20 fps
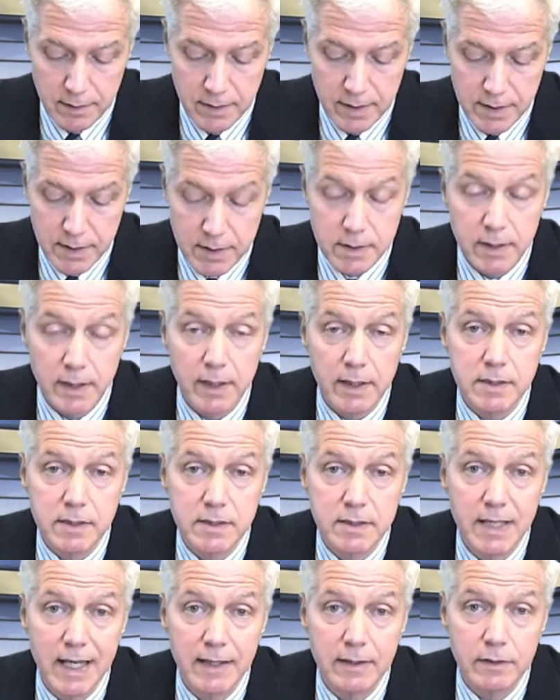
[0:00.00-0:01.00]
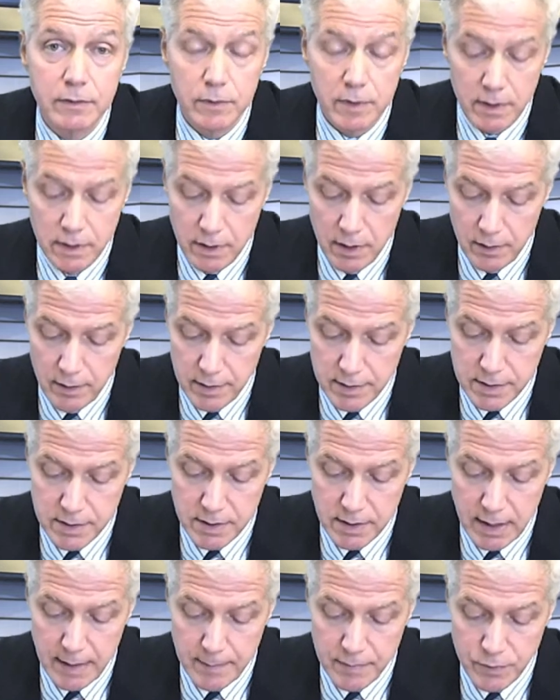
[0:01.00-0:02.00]
These things tend to occur, it
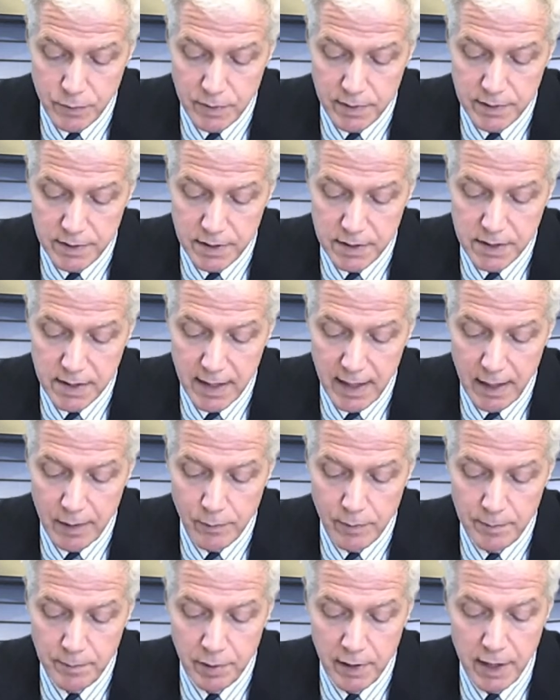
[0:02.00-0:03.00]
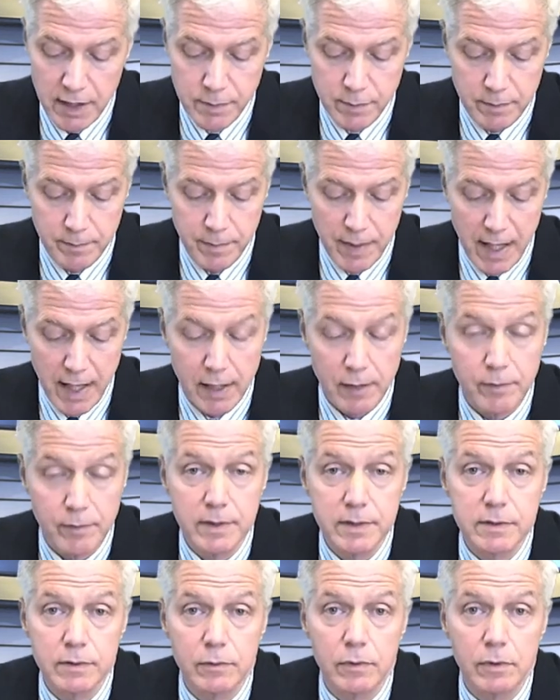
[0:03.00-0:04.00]
seems, when discount replacement
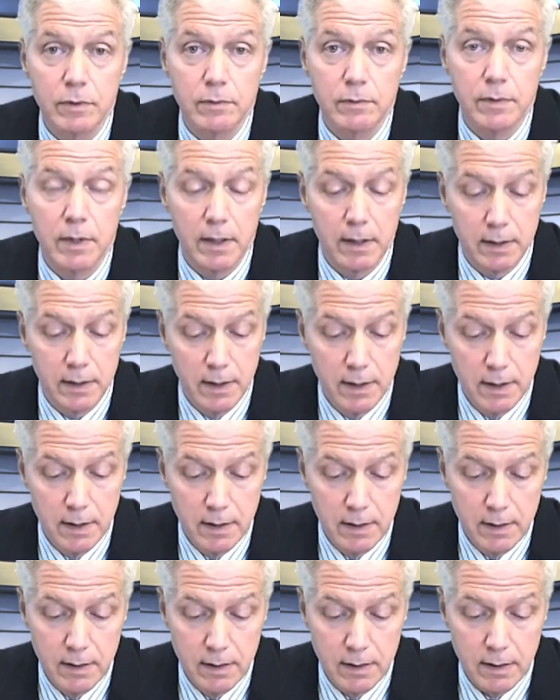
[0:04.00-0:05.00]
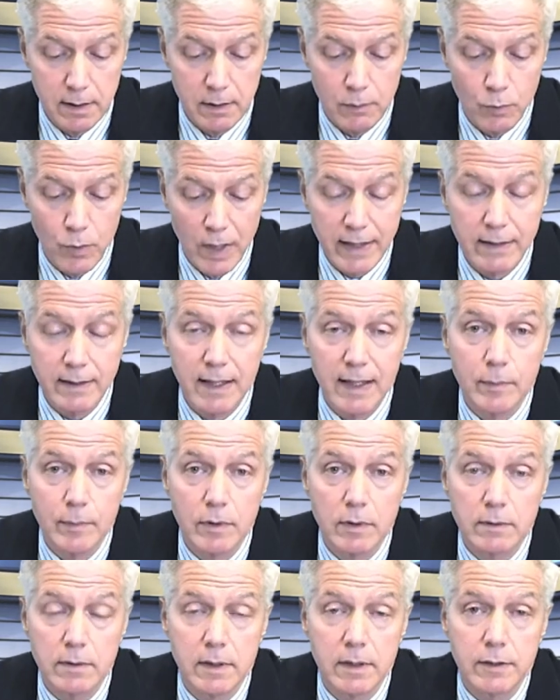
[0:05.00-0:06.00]
batteries or
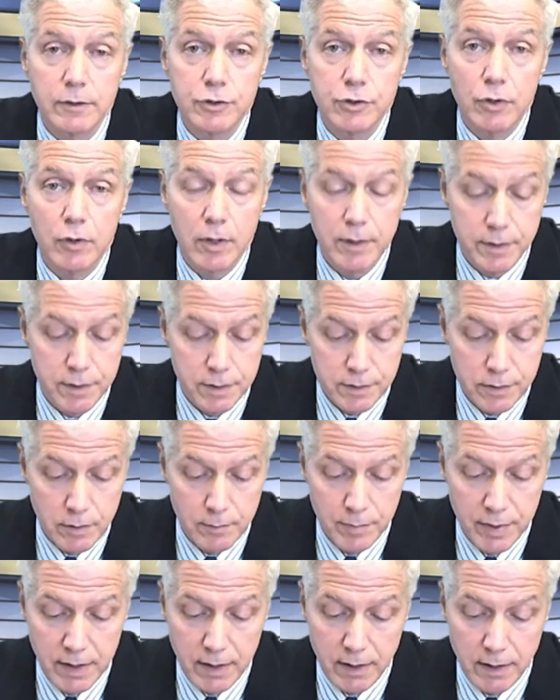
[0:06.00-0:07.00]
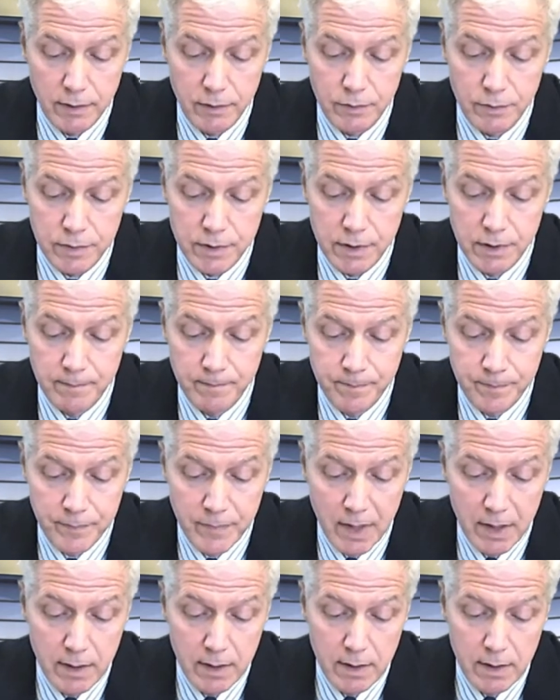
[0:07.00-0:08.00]
white-label chargers are being used.
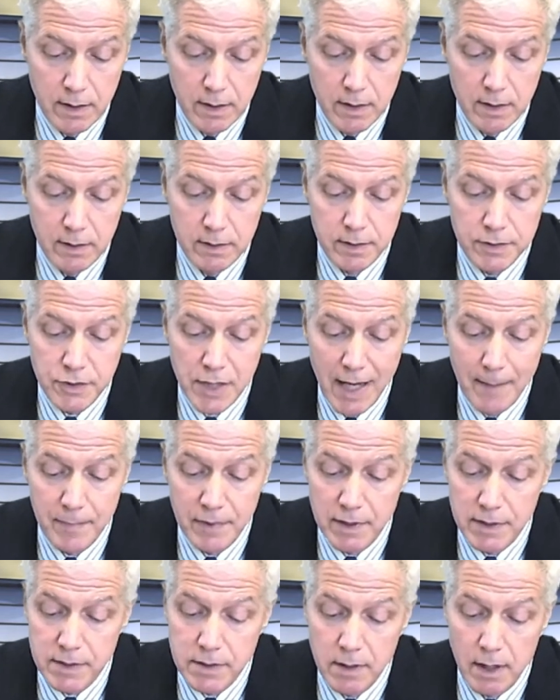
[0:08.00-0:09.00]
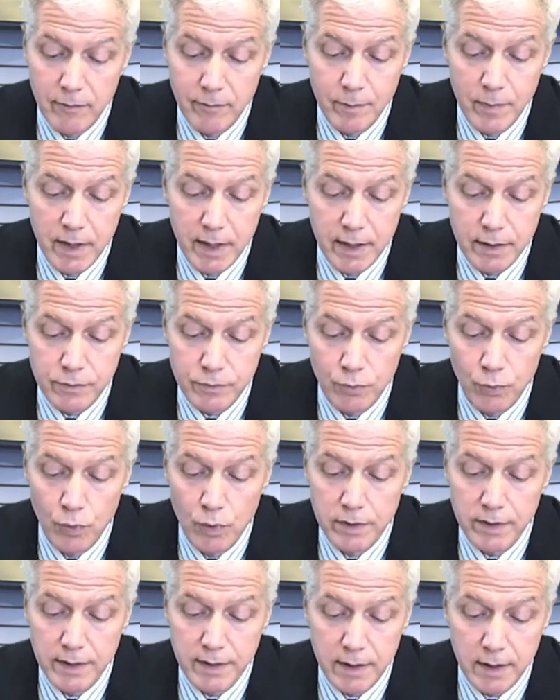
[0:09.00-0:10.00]
The Japanese government has
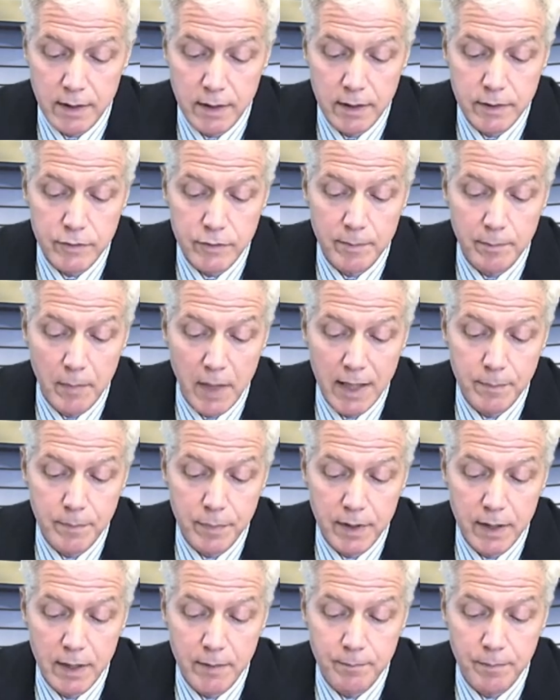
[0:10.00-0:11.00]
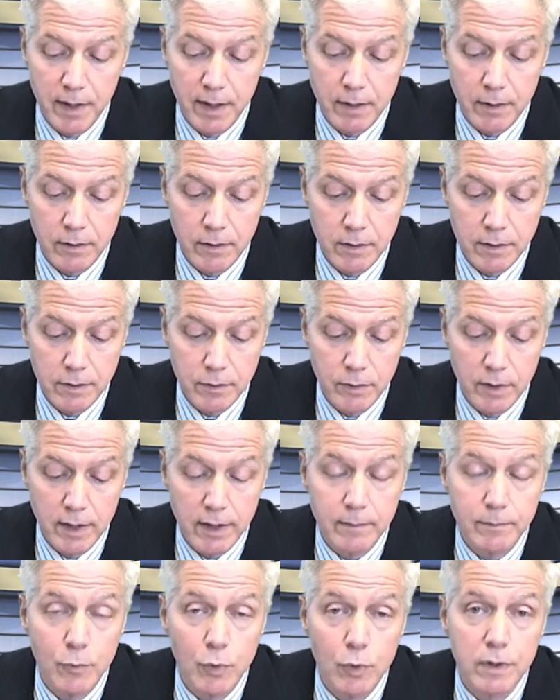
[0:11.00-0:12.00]
warned that the country might be hit by an
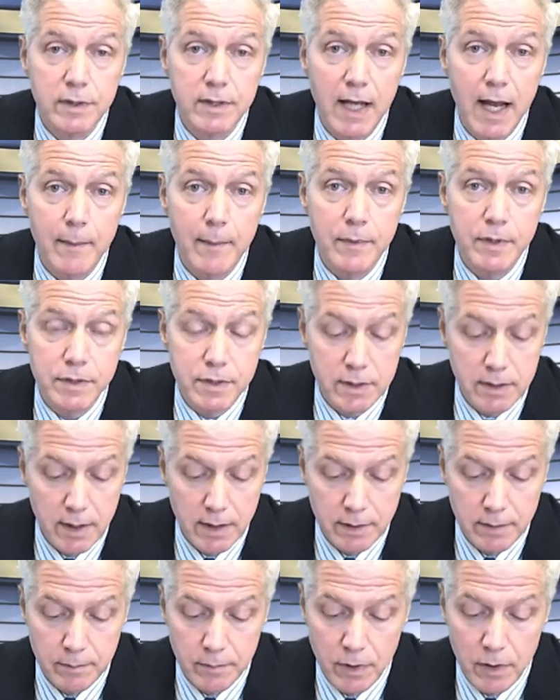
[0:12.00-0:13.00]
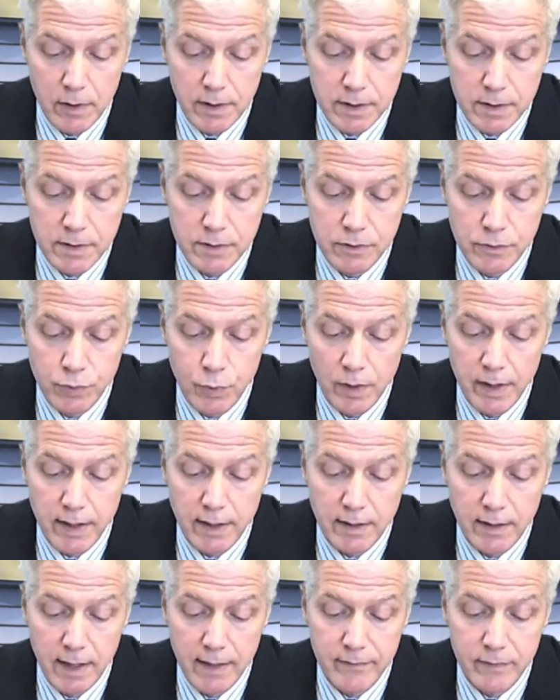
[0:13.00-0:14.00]
earthquake more damaging than the March
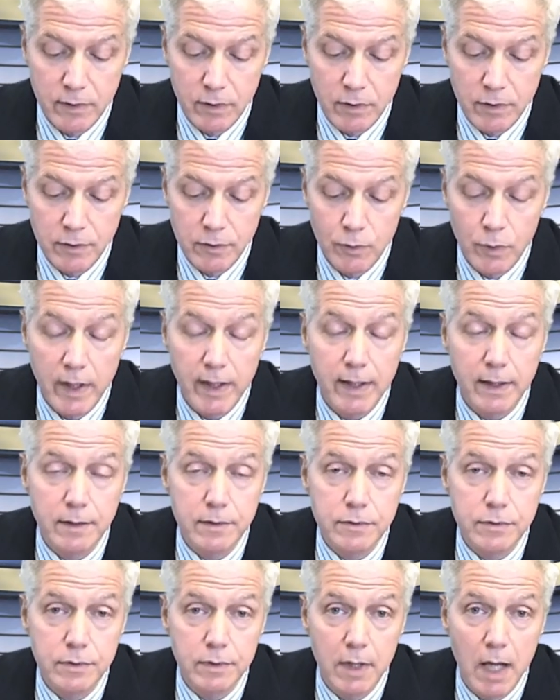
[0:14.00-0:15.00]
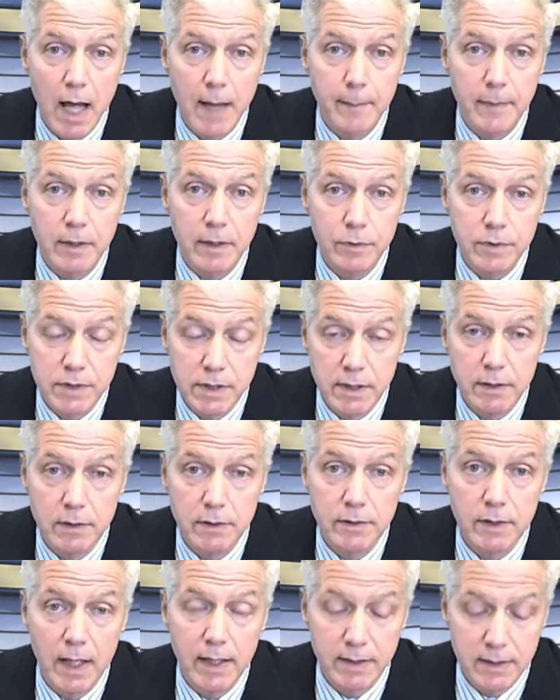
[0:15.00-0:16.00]
2011 earthquake and tsunami, which
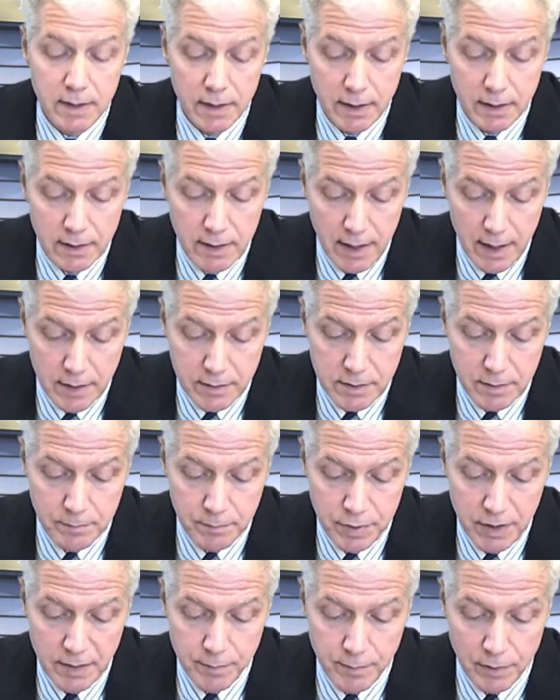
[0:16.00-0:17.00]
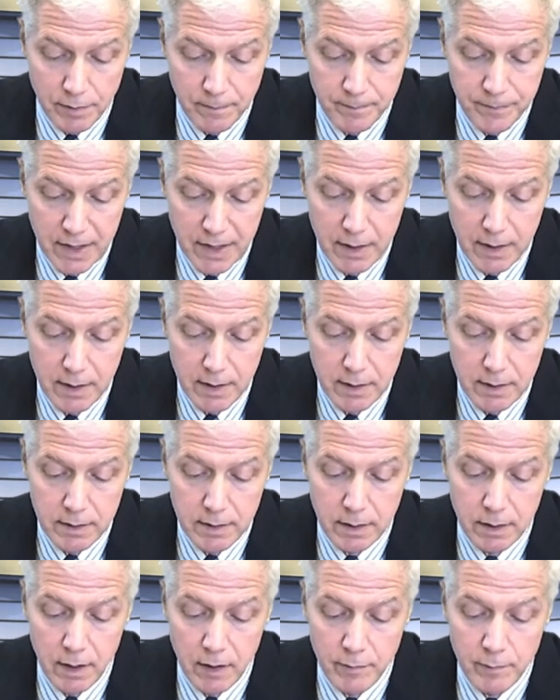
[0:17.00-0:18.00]
killed 19,000 people.
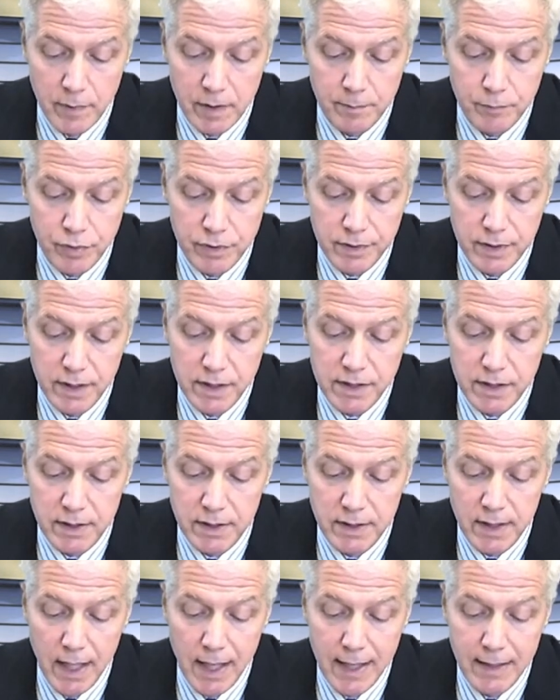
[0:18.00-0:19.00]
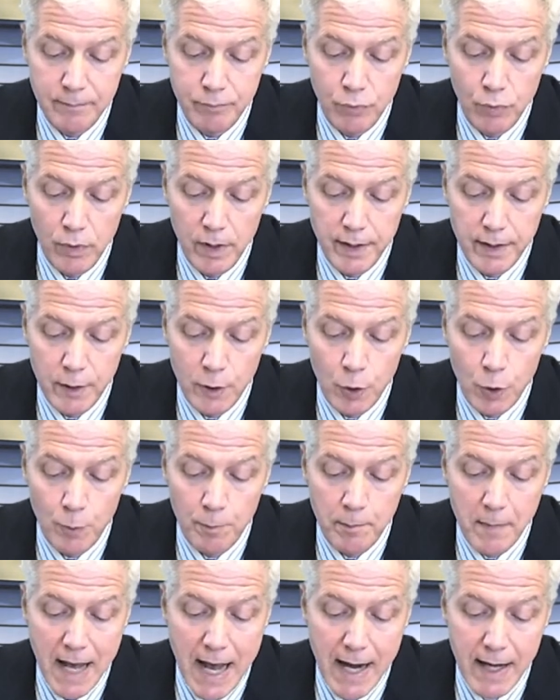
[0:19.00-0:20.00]
The government predicts a
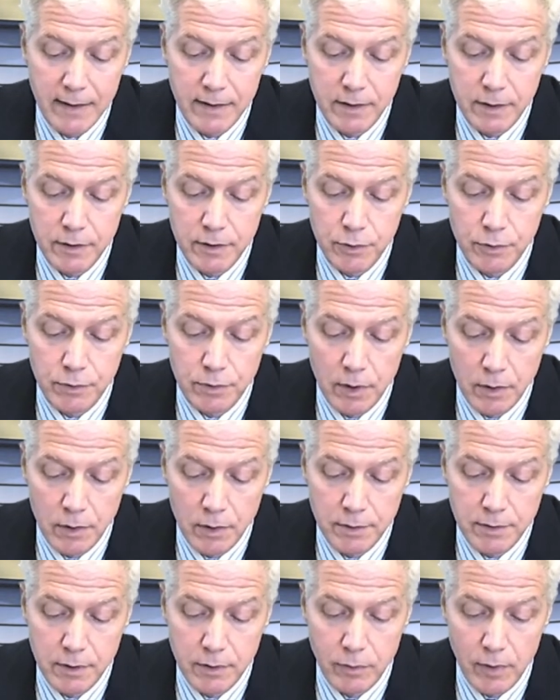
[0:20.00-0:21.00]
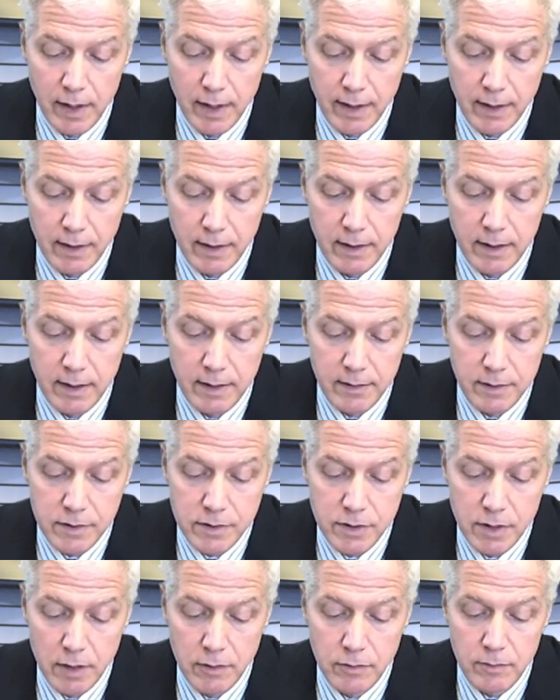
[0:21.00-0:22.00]
9.0 magnitude earthquake in the
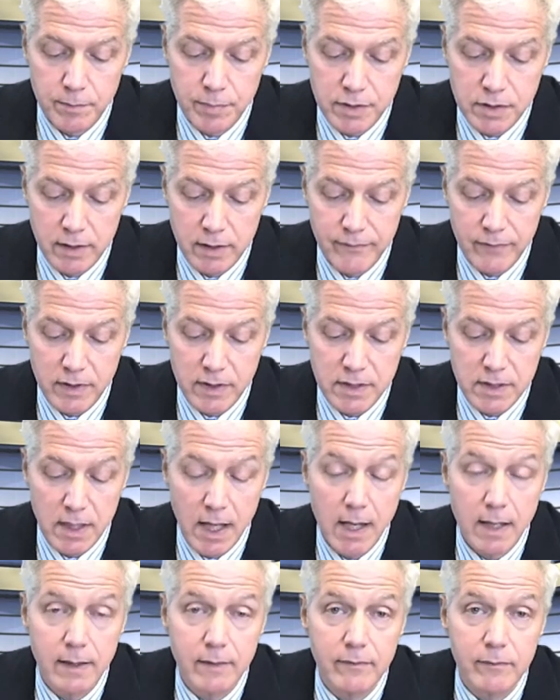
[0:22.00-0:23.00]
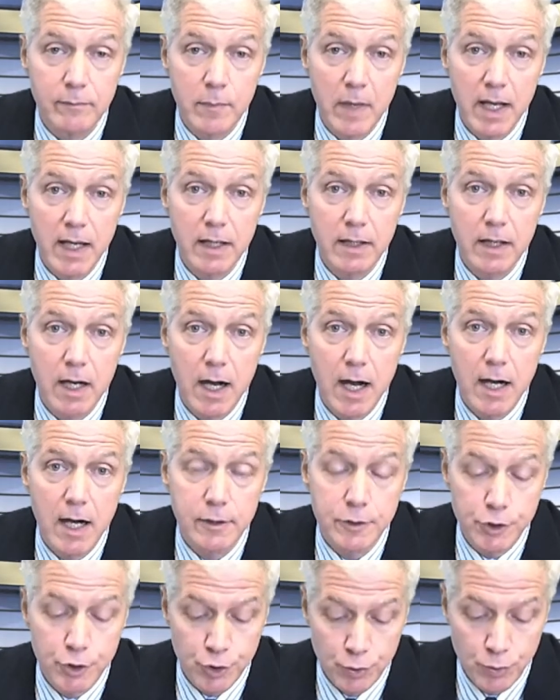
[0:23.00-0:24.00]
southern Pacific side of main
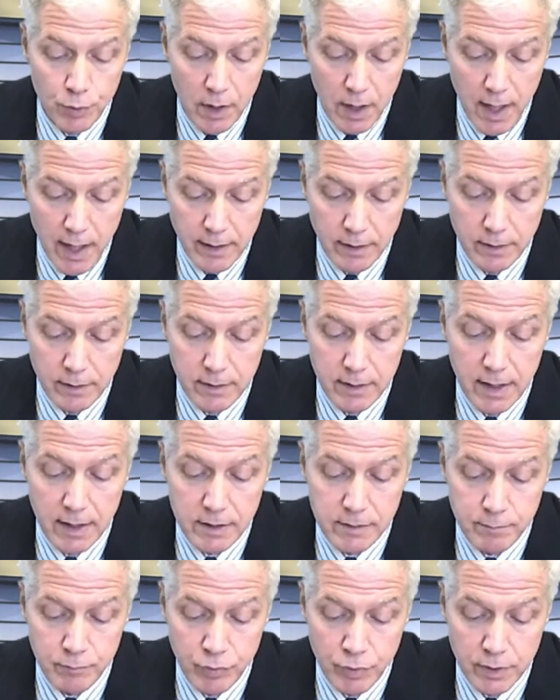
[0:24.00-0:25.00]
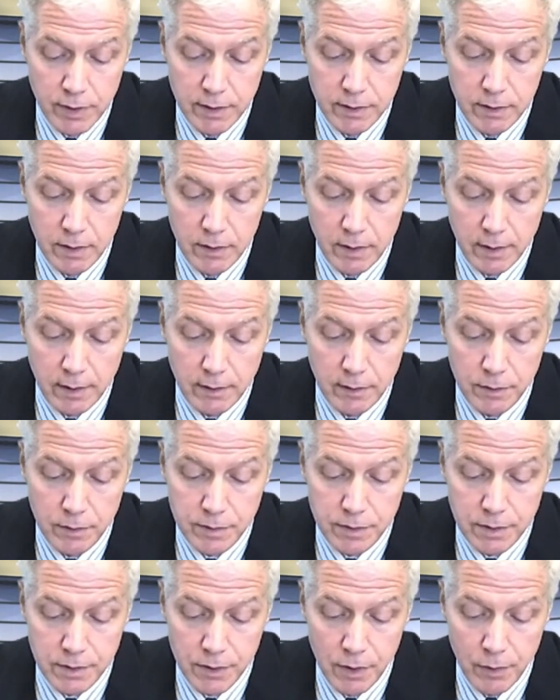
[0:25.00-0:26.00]
Honshu Island. That's pretty darn
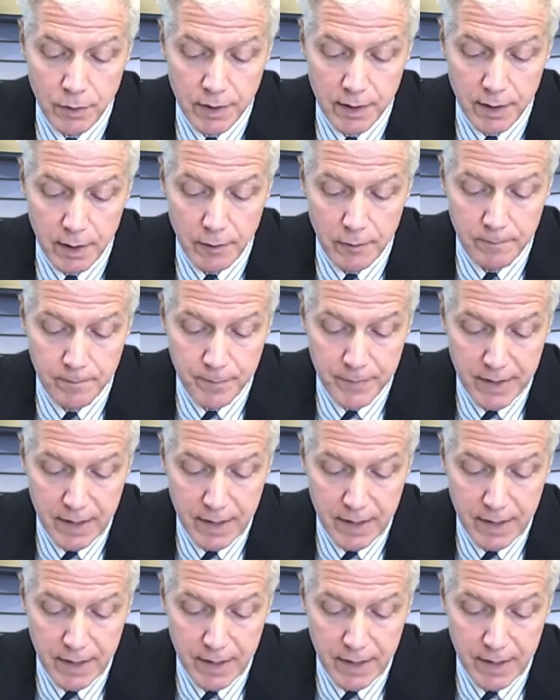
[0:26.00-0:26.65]
close to Tokyo.